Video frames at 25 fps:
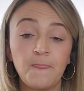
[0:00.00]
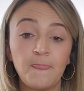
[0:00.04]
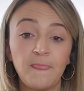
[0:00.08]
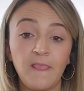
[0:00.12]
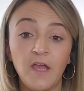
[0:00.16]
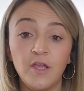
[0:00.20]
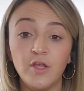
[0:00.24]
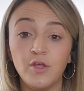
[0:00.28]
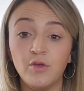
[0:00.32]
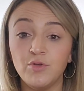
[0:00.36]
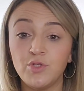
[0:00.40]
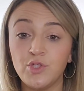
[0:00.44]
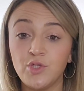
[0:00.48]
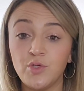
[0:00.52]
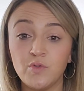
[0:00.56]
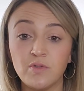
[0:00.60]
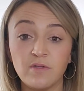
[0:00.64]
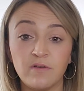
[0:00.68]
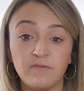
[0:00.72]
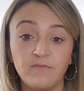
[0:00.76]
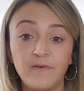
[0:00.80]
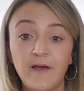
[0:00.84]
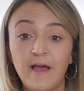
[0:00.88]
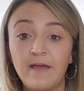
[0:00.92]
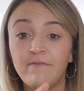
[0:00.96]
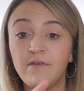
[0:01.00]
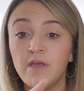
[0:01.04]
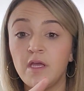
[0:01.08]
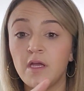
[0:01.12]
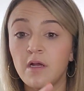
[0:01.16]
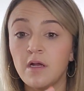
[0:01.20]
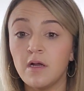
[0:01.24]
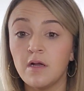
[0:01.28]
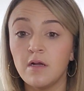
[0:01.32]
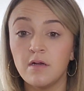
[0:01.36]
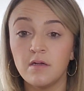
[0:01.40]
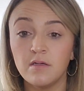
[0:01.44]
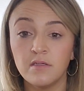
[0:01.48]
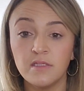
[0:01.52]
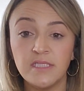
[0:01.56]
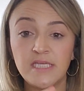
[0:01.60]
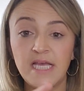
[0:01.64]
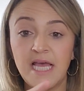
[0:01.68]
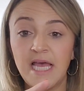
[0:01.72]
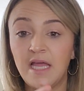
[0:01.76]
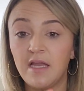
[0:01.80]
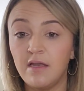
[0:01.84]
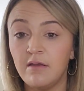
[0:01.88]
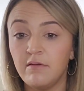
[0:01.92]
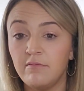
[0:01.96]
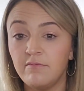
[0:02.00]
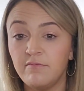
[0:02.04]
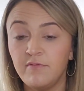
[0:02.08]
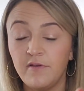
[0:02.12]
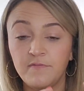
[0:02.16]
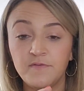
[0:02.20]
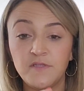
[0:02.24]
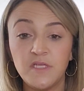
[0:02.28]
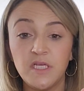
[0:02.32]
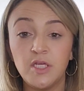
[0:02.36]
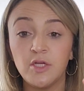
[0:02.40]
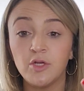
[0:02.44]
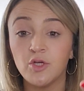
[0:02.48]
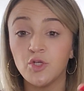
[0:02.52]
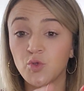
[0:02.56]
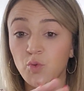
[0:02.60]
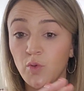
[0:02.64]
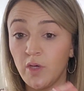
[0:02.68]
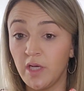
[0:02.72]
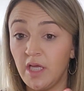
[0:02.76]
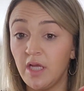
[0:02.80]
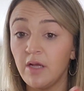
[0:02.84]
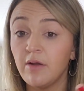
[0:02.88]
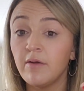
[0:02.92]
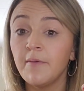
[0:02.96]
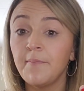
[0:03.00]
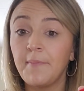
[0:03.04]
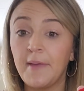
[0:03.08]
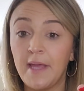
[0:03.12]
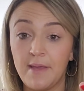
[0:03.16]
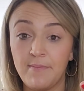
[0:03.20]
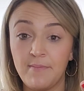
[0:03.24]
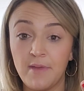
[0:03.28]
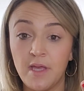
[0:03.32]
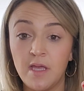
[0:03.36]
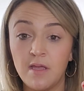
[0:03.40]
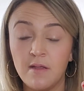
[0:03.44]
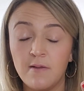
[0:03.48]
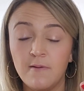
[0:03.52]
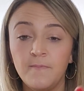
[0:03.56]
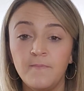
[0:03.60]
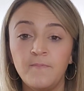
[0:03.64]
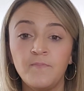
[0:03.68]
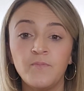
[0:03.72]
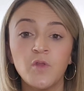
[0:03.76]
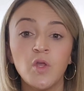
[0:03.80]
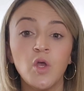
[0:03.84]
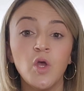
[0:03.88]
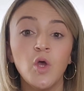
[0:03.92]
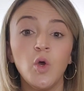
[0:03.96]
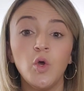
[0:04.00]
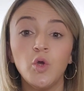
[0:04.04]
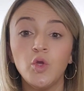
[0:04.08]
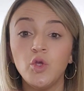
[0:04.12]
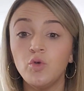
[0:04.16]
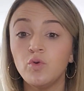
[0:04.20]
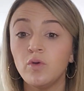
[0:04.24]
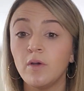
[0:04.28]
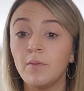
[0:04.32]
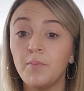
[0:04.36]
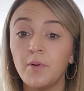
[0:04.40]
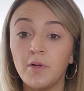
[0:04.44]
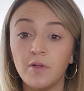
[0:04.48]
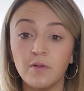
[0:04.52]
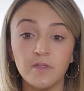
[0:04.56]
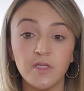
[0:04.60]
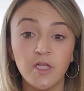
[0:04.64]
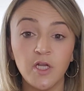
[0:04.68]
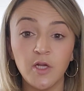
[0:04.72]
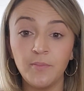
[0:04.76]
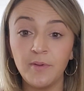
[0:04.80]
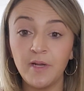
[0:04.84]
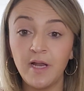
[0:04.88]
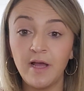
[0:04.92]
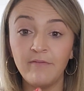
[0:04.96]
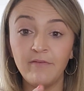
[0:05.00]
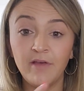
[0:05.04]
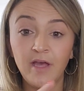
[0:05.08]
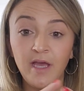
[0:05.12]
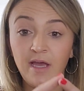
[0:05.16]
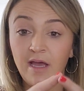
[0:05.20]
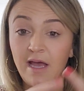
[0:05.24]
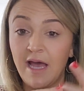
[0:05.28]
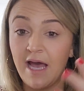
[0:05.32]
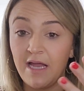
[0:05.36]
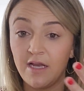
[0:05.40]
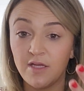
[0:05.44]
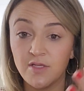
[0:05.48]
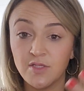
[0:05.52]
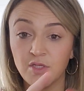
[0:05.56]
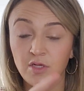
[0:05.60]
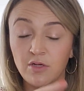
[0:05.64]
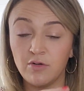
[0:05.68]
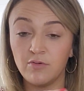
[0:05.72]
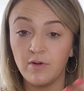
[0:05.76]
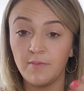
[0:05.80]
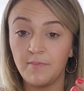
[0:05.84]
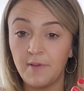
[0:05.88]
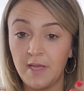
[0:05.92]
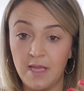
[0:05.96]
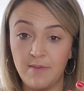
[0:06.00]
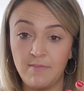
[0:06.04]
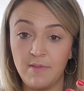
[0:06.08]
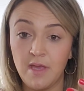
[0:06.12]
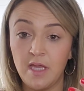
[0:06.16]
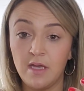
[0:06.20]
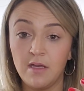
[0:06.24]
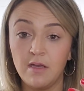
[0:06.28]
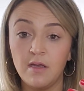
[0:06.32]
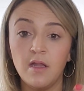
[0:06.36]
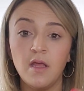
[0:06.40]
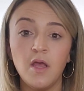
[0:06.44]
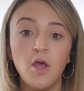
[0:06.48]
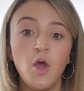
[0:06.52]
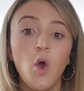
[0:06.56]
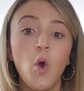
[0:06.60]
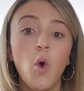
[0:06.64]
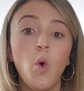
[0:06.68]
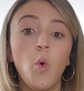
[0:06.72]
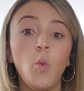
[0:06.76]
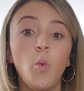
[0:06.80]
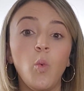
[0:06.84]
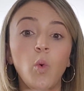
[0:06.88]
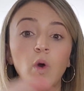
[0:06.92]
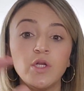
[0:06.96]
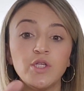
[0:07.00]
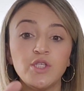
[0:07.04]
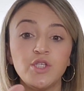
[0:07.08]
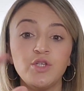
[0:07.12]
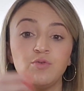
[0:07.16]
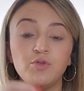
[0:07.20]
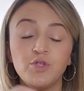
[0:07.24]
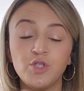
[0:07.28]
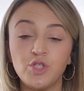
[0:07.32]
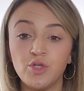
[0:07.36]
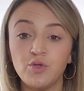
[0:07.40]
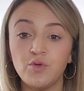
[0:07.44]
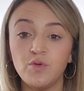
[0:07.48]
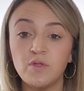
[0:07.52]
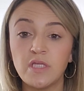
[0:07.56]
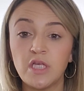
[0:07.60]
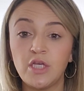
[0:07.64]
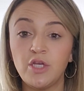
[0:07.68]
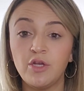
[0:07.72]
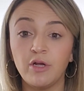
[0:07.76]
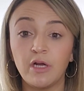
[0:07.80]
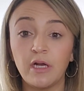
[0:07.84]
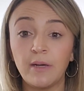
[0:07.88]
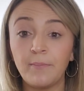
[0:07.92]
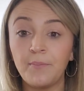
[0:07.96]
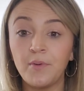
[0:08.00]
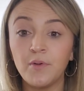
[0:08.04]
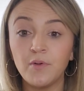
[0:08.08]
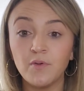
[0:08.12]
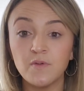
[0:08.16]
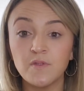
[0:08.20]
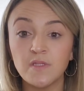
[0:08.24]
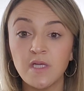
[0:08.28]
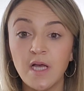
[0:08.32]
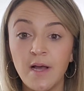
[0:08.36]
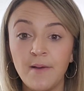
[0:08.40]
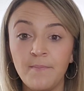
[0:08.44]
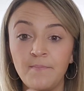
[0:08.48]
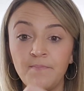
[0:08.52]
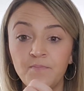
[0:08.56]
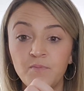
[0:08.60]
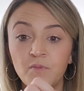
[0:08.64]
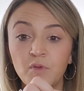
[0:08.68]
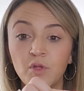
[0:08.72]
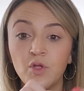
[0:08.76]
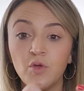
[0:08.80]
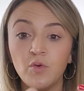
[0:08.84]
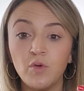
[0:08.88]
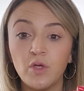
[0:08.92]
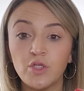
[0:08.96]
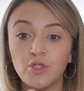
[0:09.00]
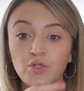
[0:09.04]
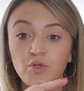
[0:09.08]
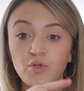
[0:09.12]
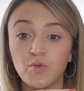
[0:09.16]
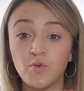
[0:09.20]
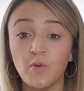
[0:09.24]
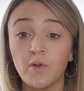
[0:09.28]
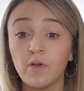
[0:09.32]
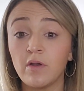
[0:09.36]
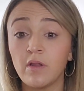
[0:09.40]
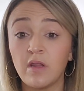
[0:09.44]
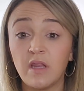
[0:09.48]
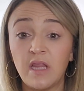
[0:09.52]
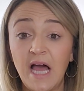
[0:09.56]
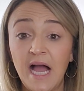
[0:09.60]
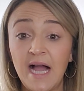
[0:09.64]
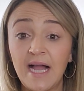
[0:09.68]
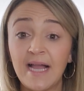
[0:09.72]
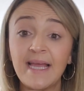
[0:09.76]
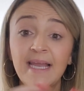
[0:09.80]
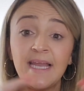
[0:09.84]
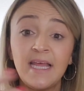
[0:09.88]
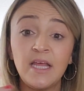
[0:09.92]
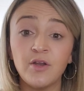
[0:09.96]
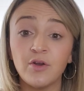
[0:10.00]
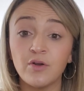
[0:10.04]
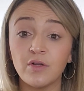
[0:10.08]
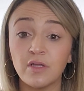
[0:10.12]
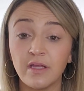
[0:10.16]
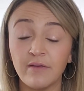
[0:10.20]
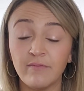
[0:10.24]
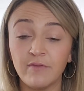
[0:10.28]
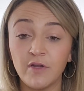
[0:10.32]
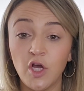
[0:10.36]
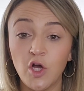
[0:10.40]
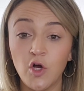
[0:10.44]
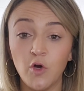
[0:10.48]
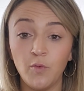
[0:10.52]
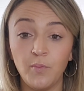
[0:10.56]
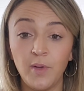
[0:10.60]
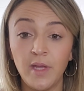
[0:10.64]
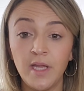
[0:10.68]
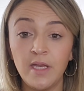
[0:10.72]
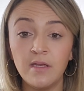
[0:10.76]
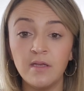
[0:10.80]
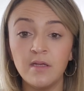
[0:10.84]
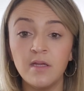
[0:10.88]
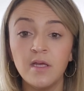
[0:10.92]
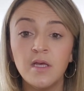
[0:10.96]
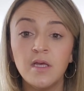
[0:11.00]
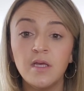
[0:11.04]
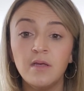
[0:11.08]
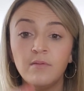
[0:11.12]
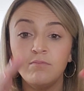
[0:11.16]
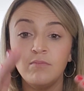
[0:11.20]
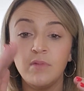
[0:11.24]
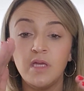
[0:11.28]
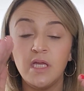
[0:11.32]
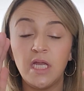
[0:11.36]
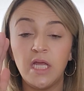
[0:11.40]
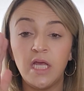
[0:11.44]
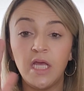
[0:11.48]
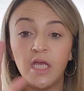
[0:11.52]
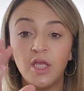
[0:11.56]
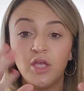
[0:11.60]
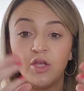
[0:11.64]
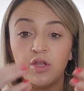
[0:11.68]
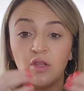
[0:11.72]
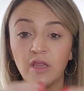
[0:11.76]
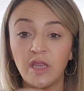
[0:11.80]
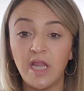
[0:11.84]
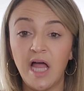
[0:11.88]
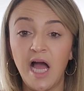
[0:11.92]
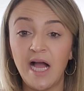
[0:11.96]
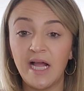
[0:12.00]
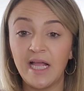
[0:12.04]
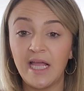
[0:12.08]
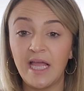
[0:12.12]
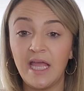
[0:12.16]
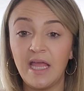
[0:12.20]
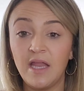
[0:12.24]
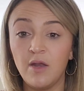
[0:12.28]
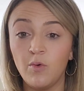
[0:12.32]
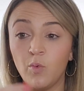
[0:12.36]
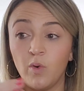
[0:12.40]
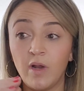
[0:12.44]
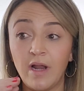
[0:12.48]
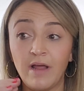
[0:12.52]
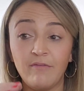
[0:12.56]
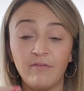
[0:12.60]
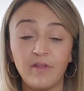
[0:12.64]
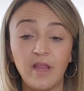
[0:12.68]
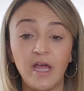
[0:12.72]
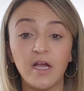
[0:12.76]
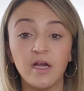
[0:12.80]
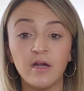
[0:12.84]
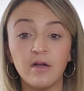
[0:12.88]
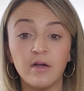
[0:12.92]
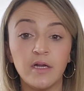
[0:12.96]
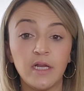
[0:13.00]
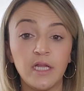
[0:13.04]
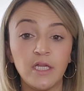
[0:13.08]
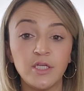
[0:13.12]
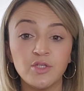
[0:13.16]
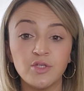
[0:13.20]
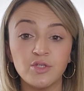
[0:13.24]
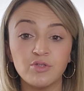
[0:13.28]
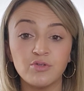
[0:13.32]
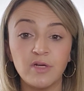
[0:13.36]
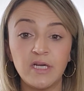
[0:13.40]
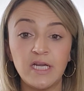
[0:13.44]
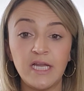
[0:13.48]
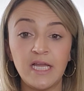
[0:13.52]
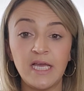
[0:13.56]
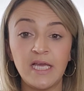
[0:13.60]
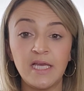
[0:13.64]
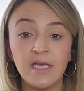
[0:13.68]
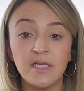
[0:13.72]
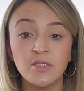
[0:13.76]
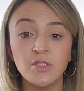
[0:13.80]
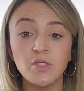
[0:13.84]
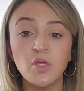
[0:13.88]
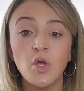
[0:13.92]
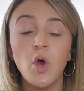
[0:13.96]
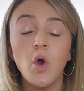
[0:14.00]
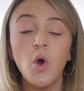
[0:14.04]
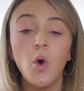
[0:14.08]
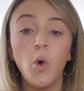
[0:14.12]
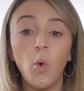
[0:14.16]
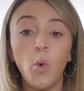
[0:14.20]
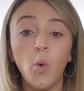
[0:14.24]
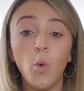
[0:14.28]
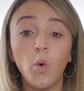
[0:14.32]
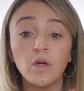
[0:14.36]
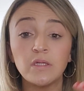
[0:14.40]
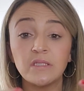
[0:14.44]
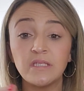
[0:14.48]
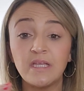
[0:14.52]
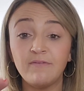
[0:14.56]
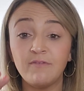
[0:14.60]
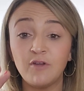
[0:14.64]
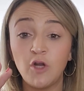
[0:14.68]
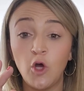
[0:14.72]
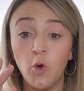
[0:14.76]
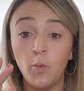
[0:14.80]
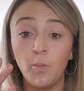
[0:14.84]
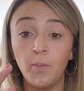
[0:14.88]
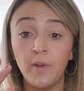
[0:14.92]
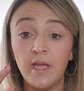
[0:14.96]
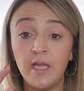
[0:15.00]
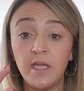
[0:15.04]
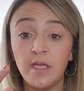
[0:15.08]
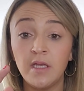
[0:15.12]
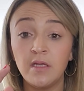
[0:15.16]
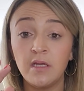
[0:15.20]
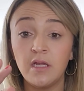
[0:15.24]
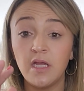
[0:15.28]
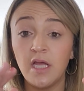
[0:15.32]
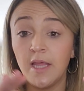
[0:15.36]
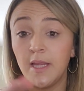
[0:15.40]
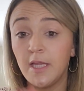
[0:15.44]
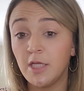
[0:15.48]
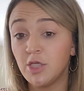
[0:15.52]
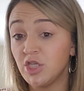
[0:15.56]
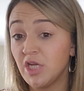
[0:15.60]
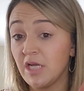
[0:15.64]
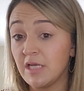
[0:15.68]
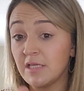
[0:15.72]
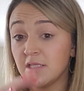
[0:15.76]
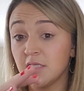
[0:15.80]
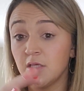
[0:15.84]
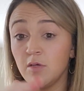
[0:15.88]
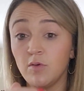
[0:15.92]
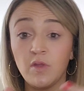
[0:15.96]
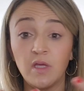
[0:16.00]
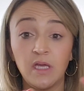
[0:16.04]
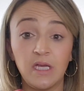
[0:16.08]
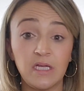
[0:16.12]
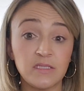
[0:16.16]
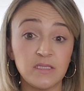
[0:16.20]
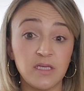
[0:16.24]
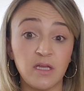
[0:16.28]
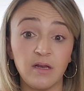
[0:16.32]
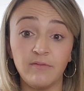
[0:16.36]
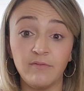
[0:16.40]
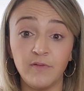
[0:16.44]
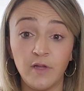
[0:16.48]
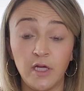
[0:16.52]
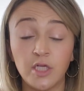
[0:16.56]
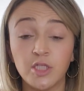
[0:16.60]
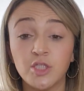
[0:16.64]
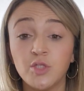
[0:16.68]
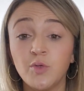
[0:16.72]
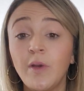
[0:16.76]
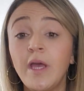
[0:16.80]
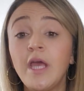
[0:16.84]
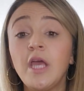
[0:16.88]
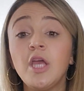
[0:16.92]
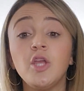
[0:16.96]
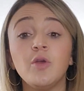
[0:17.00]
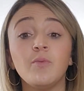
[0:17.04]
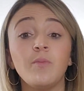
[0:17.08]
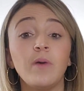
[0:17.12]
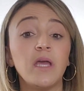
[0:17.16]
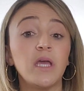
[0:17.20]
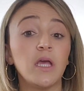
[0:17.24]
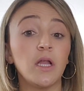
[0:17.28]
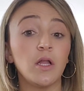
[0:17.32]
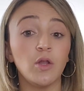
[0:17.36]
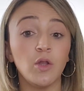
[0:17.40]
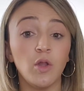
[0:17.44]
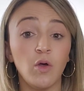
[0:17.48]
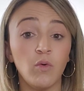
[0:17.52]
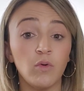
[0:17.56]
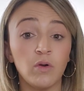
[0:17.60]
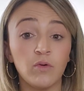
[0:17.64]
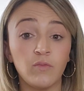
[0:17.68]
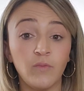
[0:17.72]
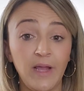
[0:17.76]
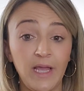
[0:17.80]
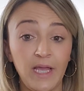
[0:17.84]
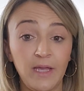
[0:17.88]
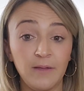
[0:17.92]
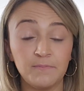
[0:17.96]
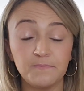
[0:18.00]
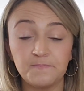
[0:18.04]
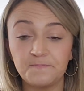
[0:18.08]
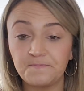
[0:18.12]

and you choose a 5-year, 10, 15, or 20-year repayment. You can pull a little bit of it at a certain repayment. Once you choose that you're going to pull some, you can choose whether to lock it in or leave it open, meaning lock in whatever that current interest rate is, or leave it open in the chance that you think it's going to fluctuate and you might get a lower rate.